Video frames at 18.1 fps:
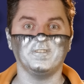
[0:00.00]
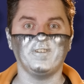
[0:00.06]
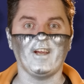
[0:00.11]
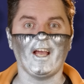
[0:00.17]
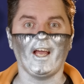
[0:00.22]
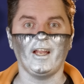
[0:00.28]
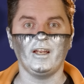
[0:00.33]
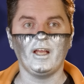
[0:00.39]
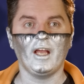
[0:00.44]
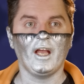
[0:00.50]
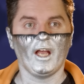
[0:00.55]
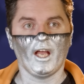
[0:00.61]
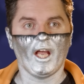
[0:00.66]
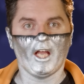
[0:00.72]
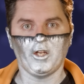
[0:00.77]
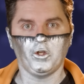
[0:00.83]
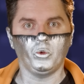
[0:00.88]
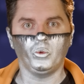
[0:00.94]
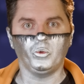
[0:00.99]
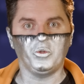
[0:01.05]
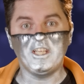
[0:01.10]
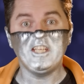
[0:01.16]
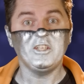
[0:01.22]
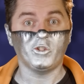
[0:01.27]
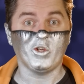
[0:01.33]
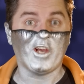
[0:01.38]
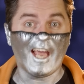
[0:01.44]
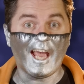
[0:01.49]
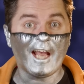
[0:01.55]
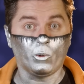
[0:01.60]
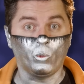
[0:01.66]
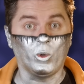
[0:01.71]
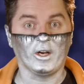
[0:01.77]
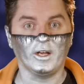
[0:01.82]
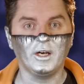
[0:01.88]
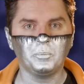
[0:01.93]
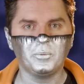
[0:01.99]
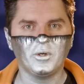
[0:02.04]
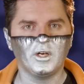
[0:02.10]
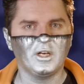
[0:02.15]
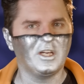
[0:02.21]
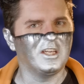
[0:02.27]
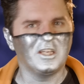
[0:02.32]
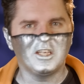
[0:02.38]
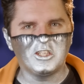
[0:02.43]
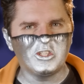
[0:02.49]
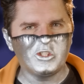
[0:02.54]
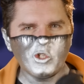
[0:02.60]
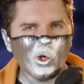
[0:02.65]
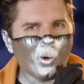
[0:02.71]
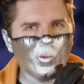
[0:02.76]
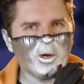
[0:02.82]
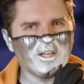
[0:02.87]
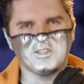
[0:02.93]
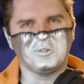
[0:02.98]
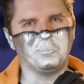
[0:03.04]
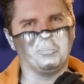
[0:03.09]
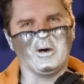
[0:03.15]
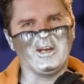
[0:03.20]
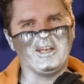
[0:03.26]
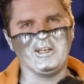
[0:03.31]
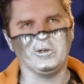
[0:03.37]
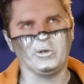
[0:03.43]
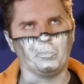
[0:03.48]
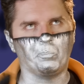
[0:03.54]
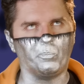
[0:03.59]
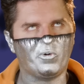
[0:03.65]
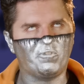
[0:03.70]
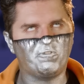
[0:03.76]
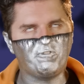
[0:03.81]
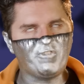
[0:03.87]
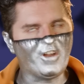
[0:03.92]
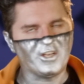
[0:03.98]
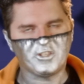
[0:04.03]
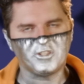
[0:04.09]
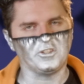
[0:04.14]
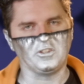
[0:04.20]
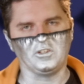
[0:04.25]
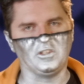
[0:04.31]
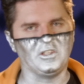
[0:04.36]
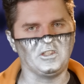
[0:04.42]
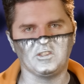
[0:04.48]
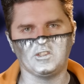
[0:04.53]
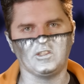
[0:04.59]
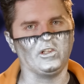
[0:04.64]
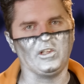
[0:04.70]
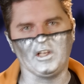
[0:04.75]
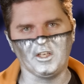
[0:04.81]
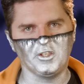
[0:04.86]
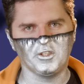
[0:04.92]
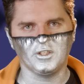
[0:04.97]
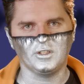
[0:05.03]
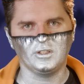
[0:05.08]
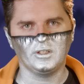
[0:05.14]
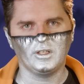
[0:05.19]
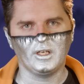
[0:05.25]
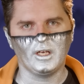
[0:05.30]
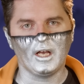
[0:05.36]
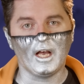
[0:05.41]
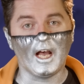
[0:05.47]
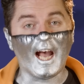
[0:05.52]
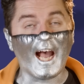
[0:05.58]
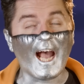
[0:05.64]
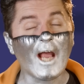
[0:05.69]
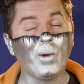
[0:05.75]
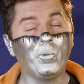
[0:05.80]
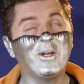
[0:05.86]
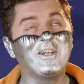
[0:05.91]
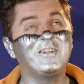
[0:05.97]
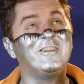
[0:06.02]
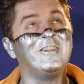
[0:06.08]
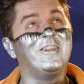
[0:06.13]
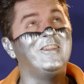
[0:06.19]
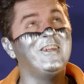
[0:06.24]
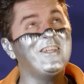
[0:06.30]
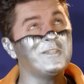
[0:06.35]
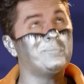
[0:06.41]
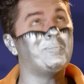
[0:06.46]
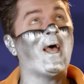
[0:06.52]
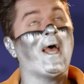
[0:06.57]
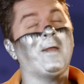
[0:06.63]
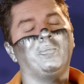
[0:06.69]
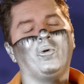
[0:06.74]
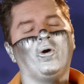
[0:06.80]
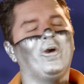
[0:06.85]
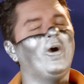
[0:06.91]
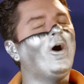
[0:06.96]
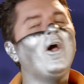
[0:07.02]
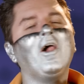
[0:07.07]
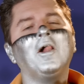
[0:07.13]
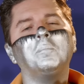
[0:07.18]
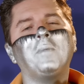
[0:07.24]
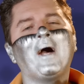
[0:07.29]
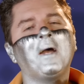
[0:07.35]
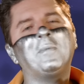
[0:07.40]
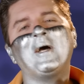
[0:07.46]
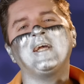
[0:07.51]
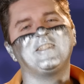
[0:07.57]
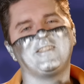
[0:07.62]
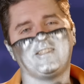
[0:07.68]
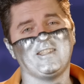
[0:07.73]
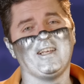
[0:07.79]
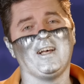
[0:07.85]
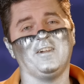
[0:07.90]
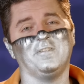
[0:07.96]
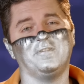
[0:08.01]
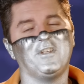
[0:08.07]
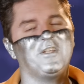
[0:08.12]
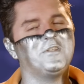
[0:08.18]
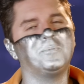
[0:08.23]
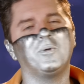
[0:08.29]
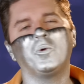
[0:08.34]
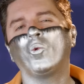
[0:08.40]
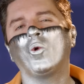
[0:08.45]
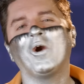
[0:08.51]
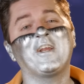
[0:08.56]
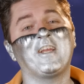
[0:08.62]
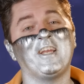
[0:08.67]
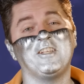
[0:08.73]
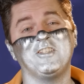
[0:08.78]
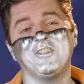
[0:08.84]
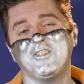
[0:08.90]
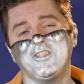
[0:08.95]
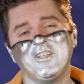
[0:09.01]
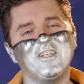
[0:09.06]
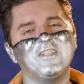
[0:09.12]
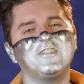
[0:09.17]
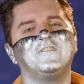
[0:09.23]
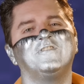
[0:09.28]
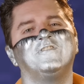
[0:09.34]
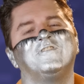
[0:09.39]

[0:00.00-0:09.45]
fan, and you need to hang one up, don't waste money on a professional installation. I rigged this bad boy all by myself and it's been working just